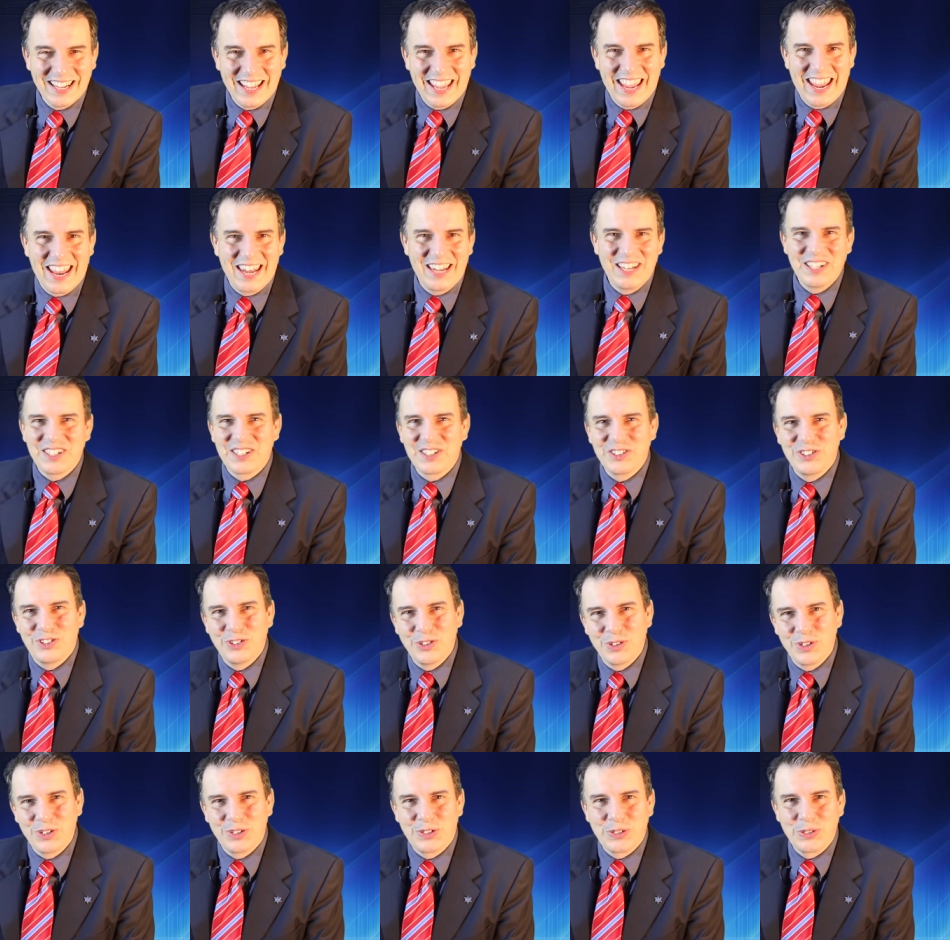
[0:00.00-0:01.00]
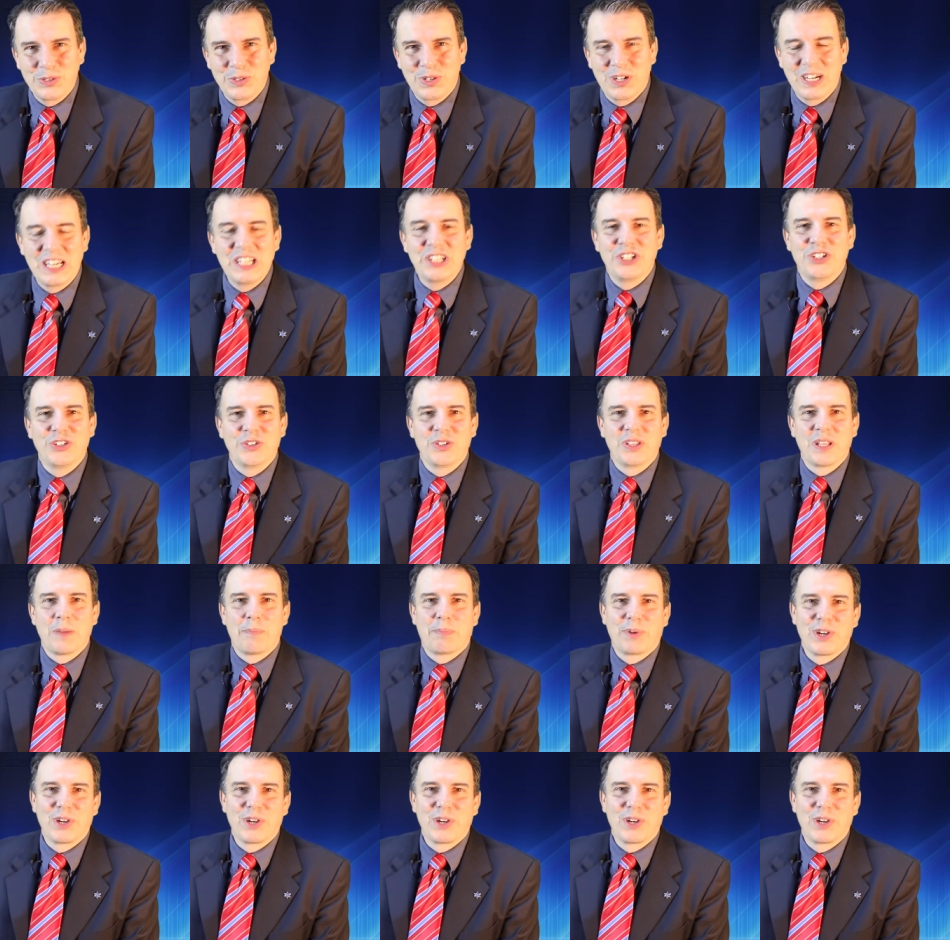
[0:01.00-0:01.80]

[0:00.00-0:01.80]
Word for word: again it's a joy to greet you in the